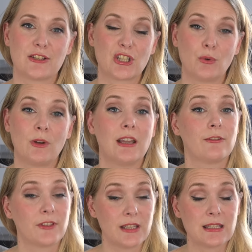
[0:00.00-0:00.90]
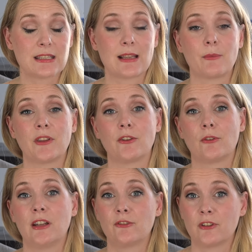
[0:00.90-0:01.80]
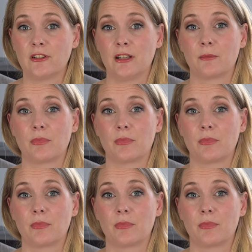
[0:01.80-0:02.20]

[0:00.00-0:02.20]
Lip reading: So if this is something you're interested in,